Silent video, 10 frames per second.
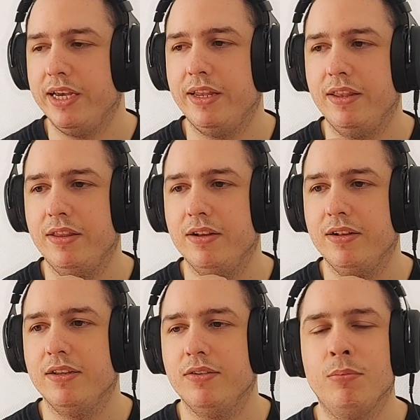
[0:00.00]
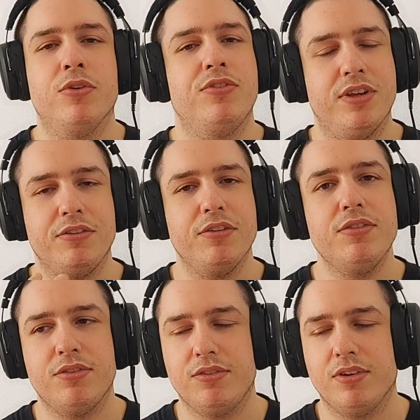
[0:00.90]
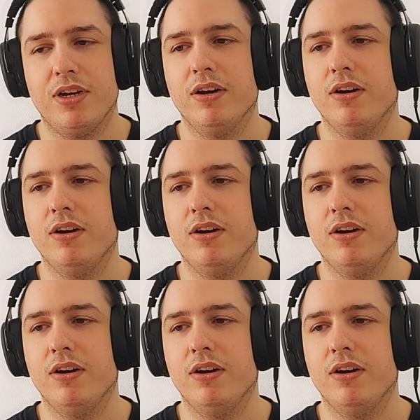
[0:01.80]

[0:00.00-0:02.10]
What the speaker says: and more serious